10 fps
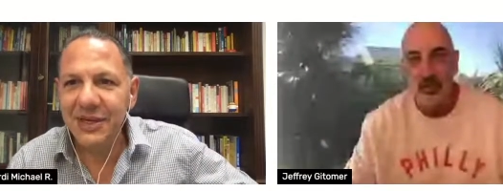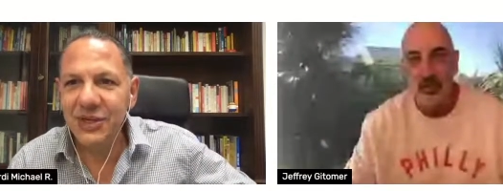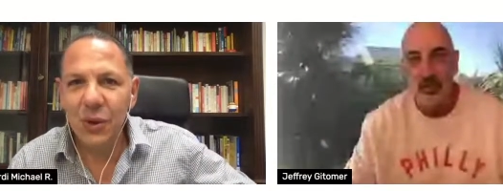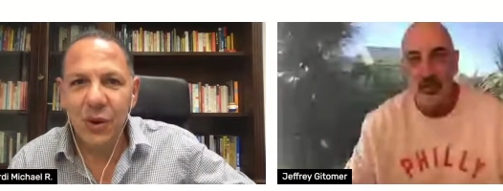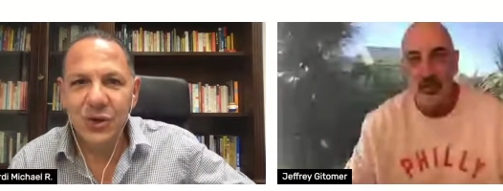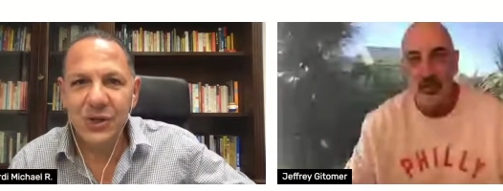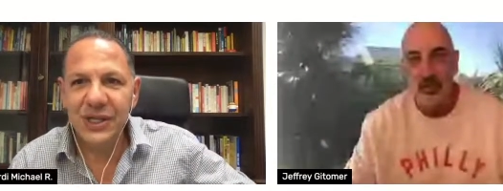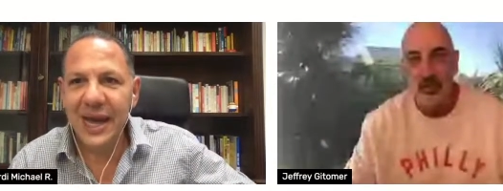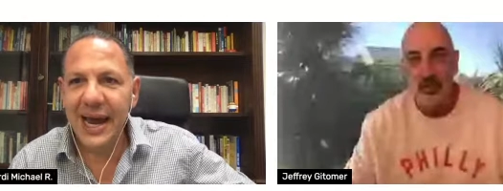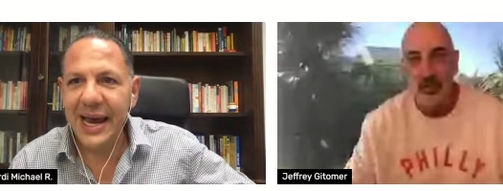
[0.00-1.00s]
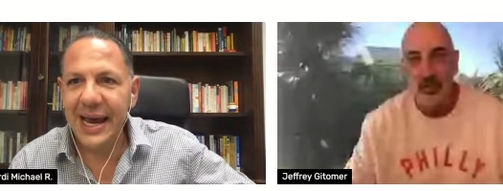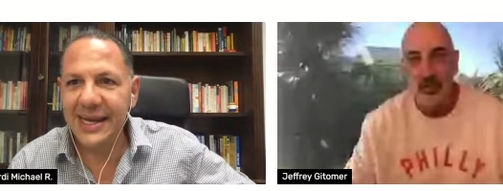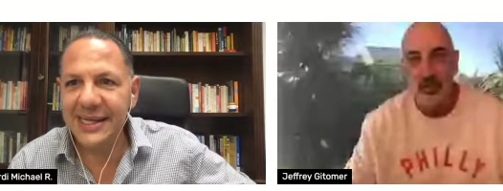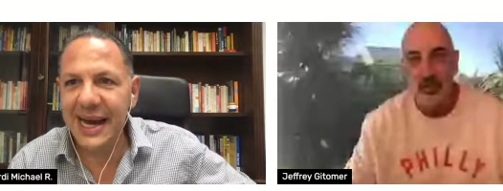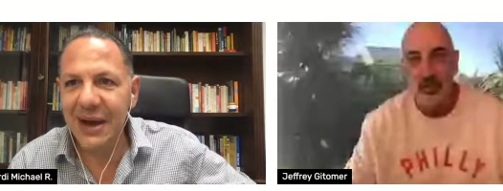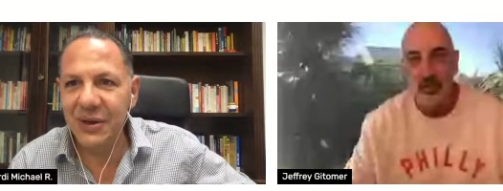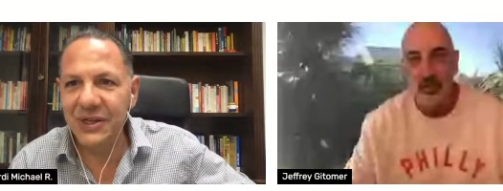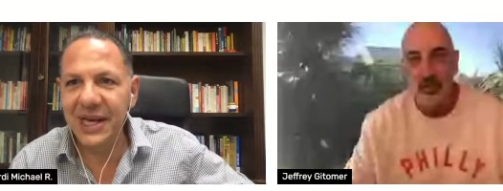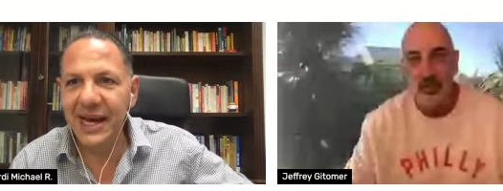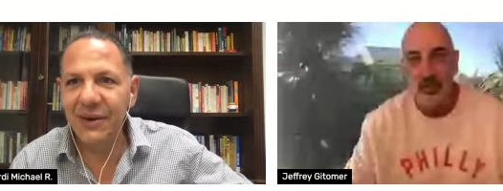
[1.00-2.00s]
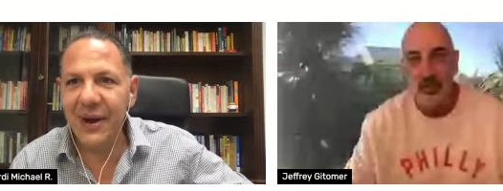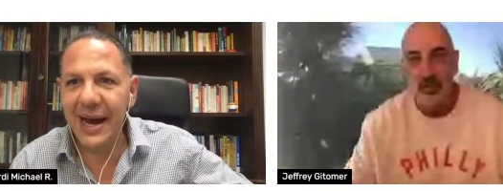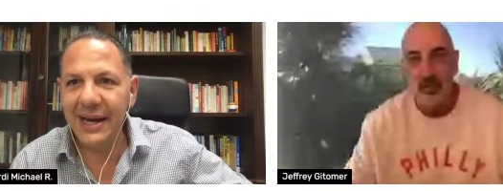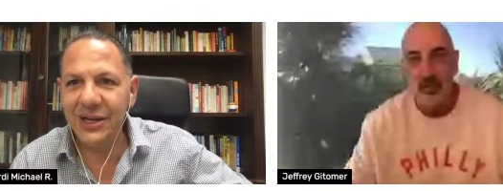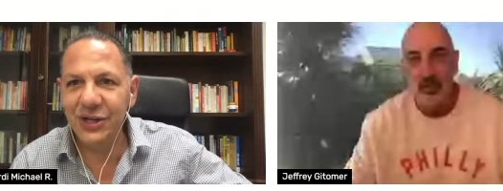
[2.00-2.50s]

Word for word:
Speaker 1: it's not what you say it's how you say it right